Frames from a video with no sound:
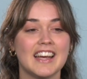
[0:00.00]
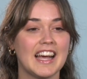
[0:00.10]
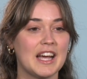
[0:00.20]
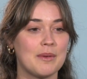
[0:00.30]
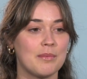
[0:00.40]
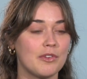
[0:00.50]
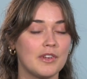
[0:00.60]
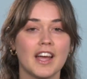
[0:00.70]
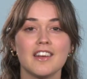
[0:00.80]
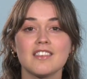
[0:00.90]

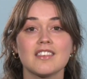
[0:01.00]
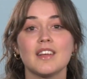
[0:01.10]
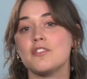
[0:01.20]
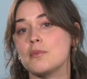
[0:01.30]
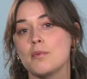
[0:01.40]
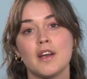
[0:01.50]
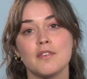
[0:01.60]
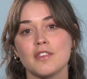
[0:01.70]
I just love to pray